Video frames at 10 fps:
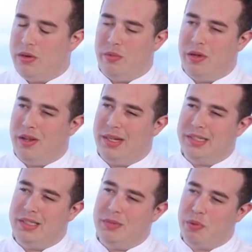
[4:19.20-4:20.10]
Right. Well, I
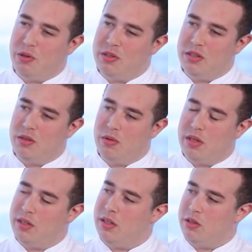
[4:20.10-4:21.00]
personally don't
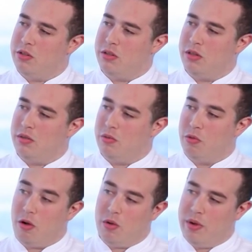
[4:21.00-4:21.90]
think that there's a
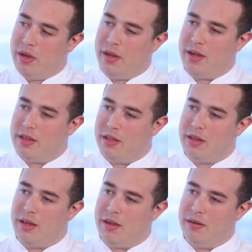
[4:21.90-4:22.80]
wrong way. I think
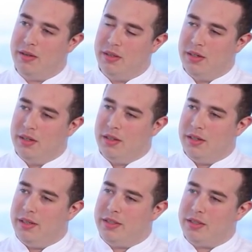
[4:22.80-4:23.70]
that
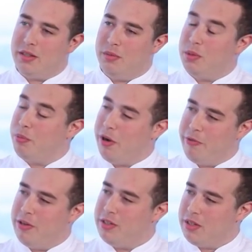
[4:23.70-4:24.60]
it's up to
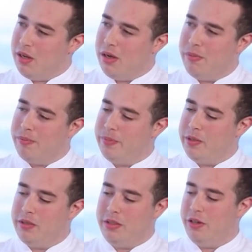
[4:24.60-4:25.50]
preference.
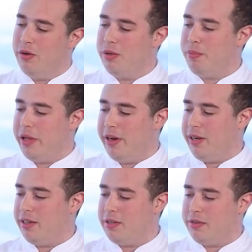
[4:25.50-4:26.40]
With
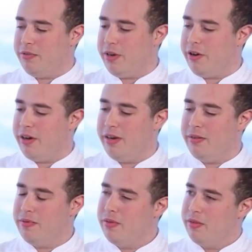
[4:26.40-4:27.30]
plating, it's very,